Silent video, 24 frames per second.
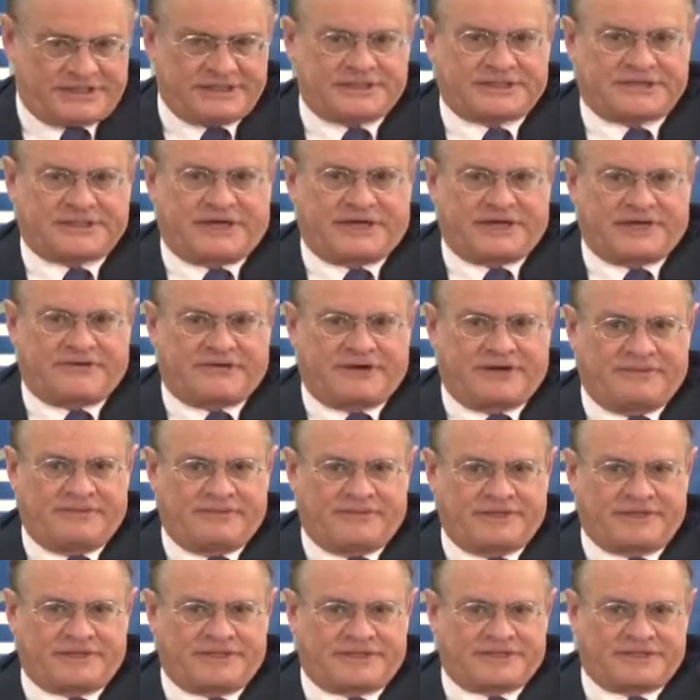Saudi
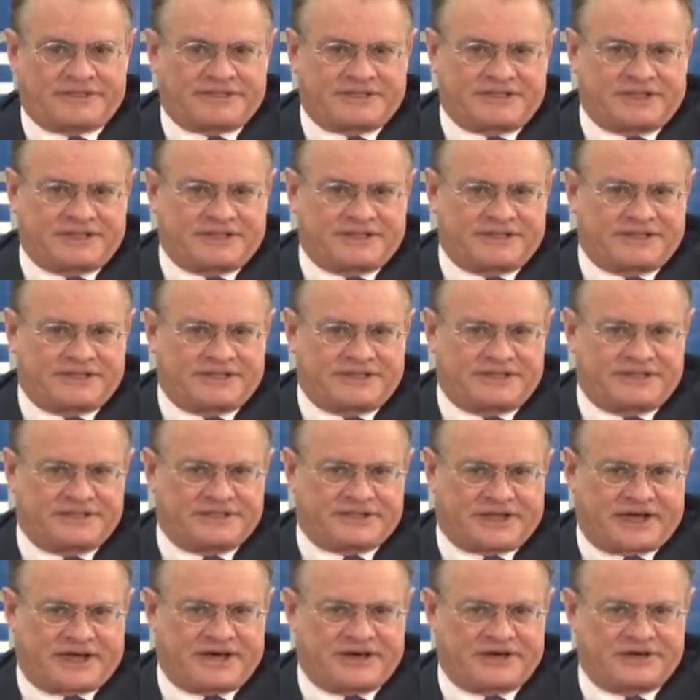Arabia's
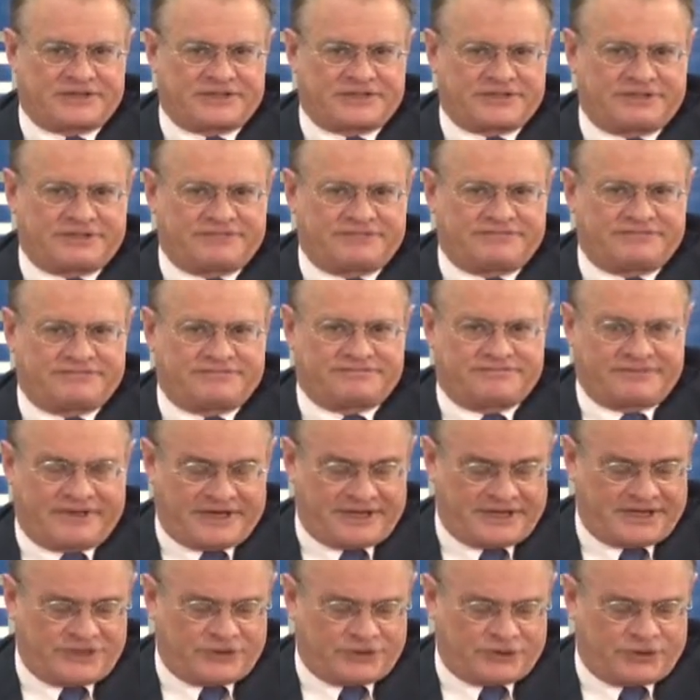desire to
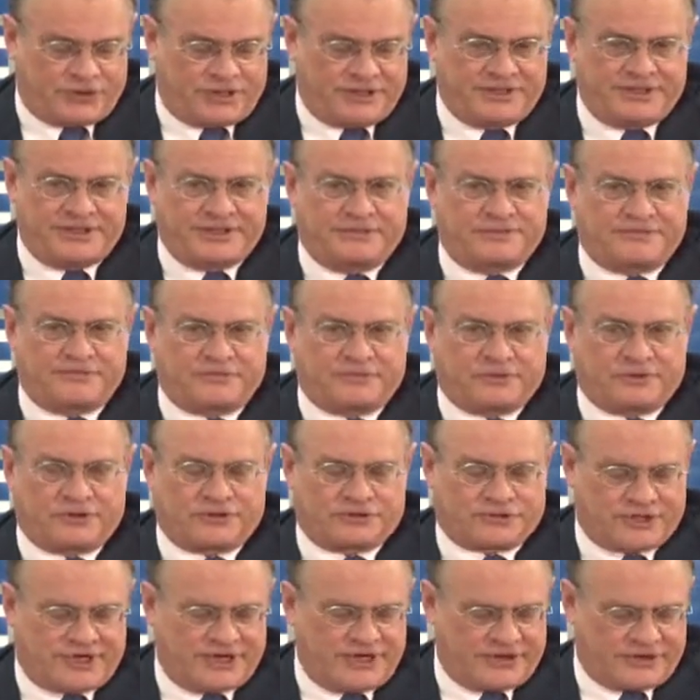finally join the World
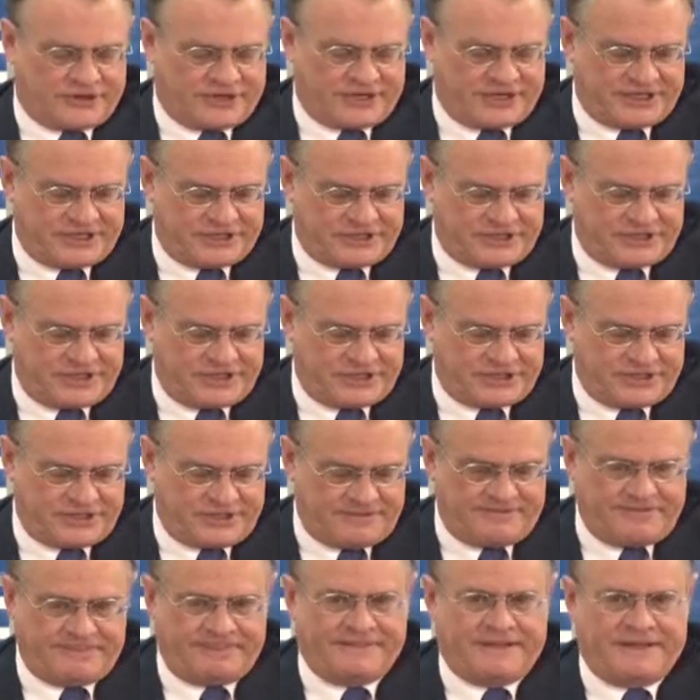Trade
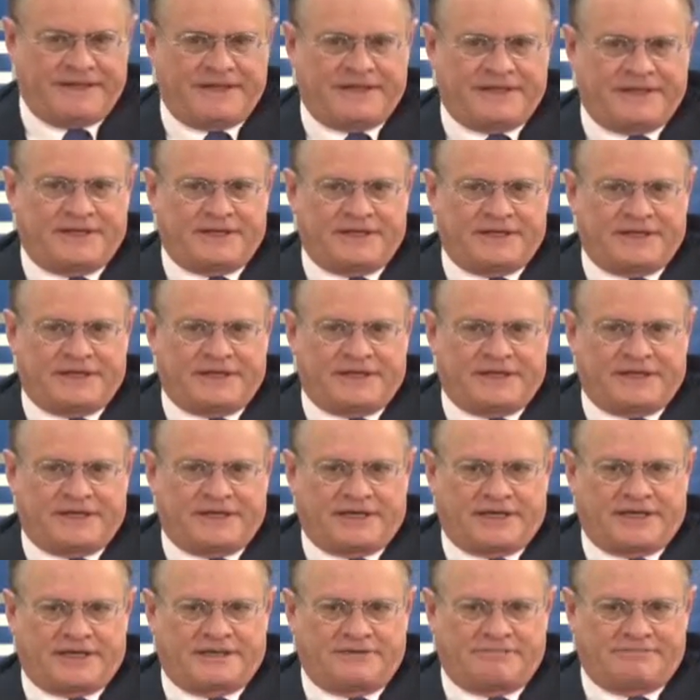Organization,
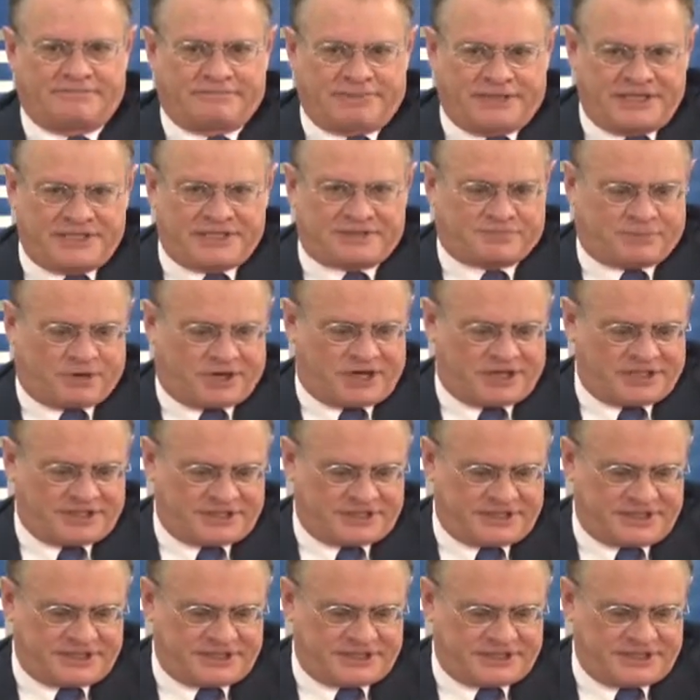peace
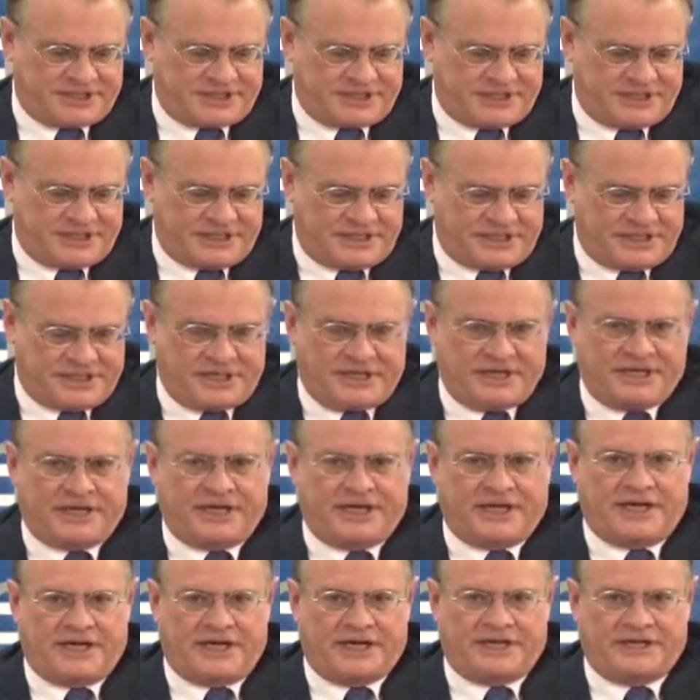process,
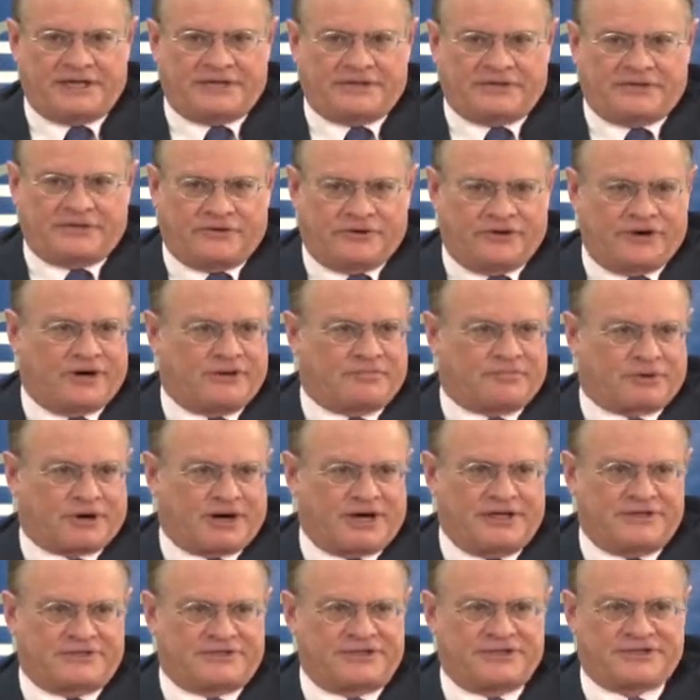and oil
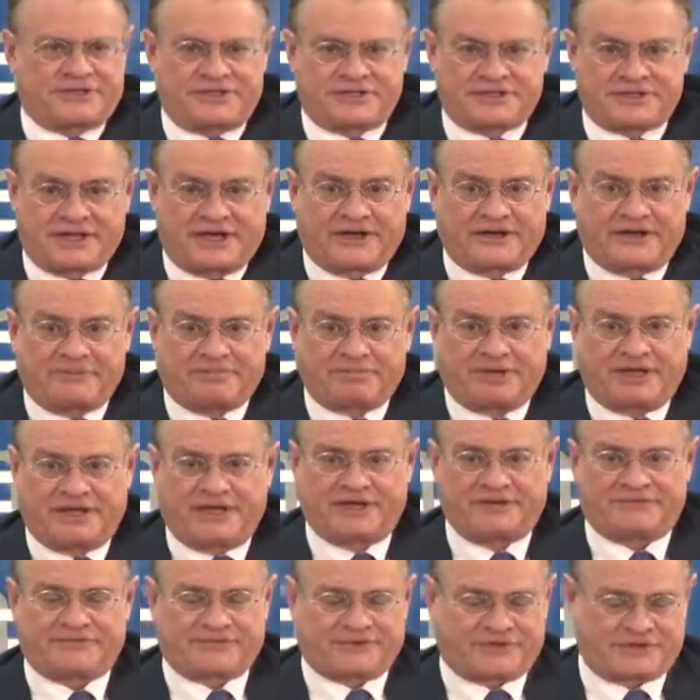prices and Saudi
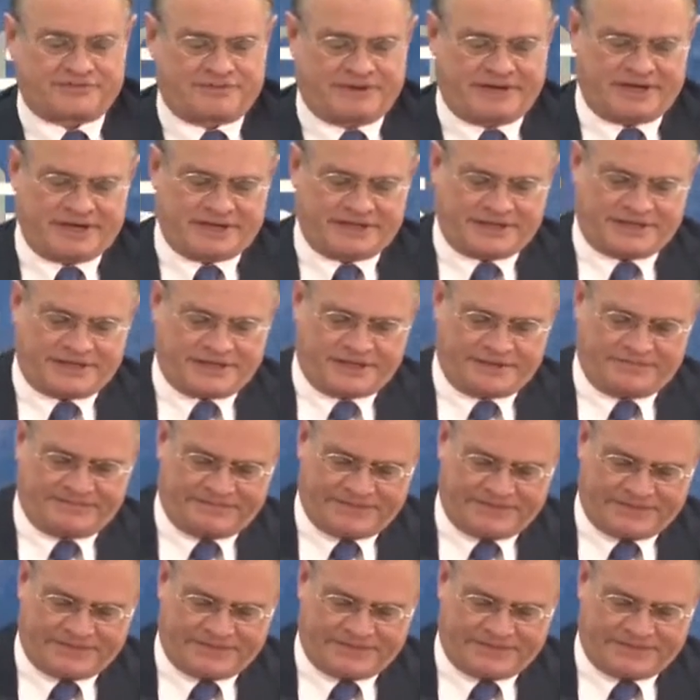plans for expanding